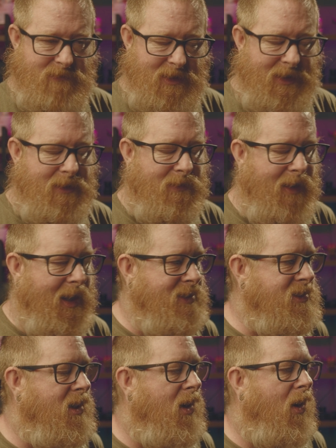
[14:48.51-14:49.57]
clear
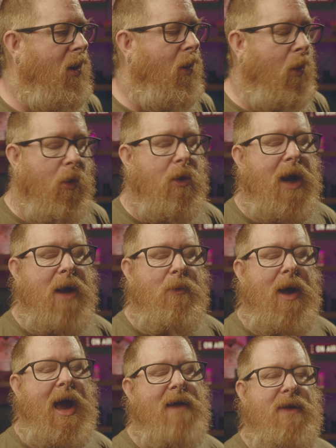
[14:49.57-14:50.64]
light, or I will
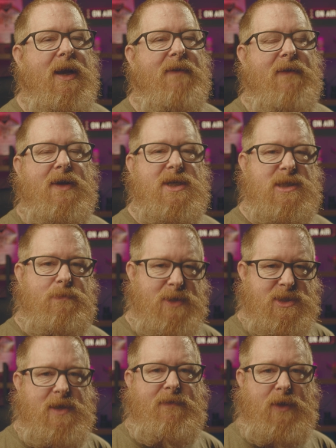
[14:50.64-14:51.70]
have it in a very
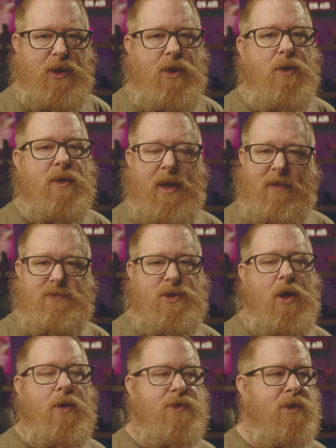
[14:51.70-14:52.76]
specific hue that I've
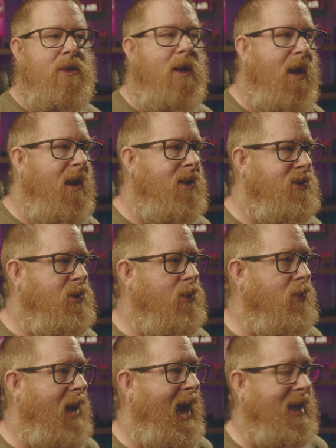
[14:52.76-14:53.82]
chosen
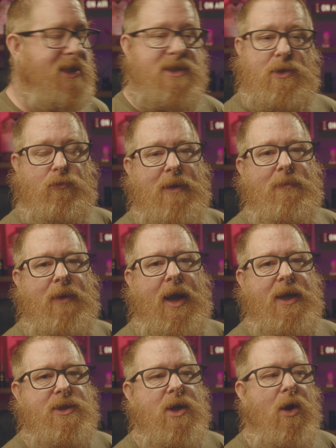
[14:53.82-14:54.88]
to act as a rim
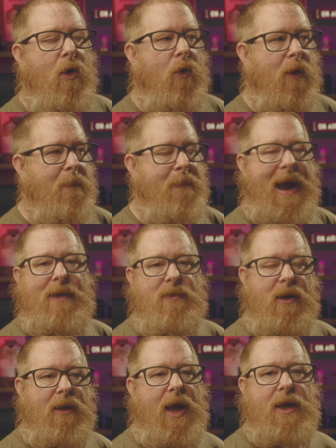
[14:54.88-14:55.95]
light or a
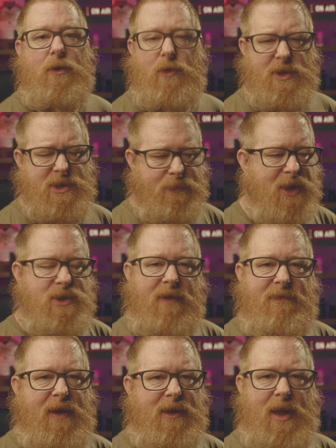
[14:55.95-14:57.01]
background light or a special
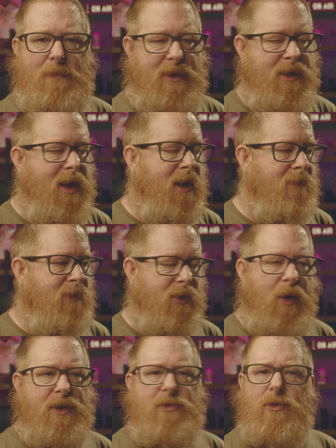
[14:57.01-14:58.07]
effect light. But
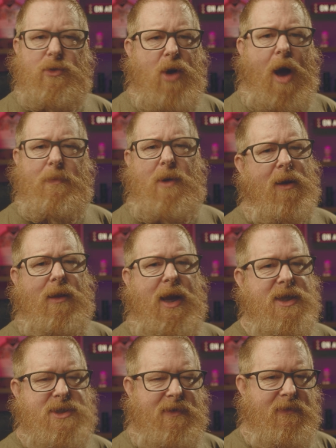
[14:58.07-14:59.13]
going through cop car
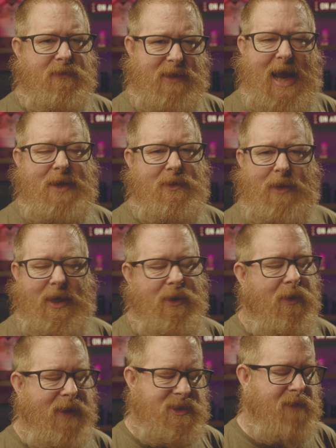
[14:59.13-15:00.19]
lights and candlelight and
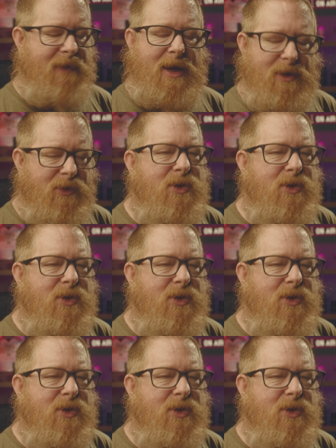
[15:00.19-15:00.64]
all that stuff, I don't